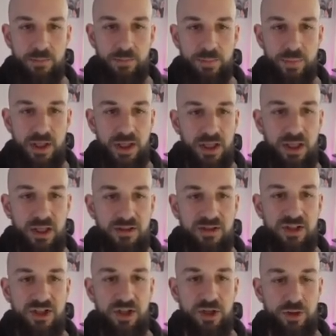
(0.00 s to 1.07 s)

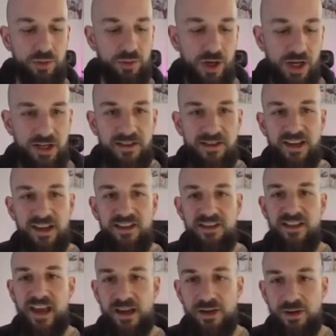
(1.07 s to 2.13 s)
P2, right? It's like a
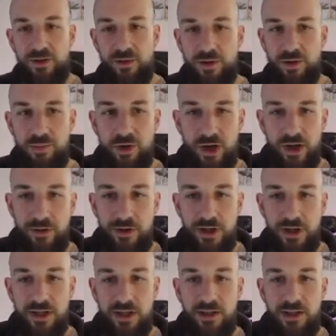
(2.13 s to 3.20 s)
second order priority.
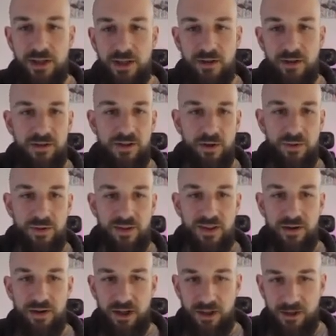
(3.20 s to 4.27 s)
So
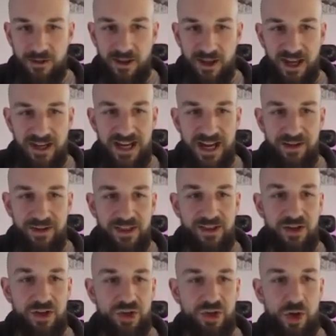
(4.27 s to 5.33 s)
there it is. And now that's
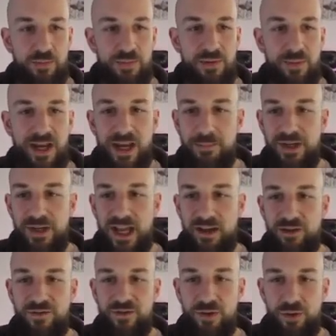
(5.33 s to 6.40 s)
going to show up in my up
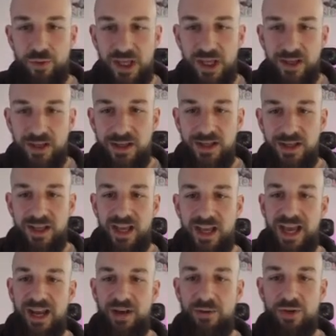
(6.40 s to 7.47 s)
next for the week.
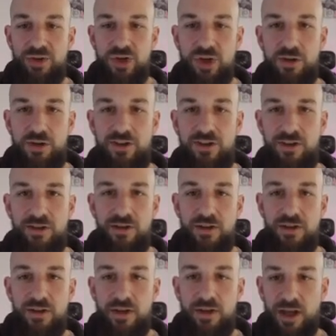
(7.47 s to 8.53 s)
And I would just,
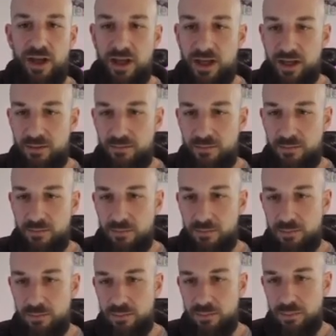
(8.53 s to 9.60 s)

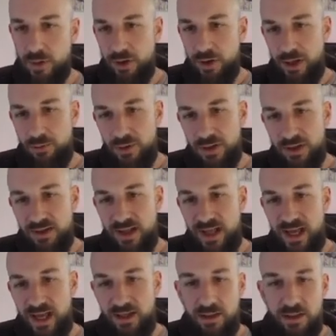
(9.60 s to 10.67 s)
oh yeah, we did that.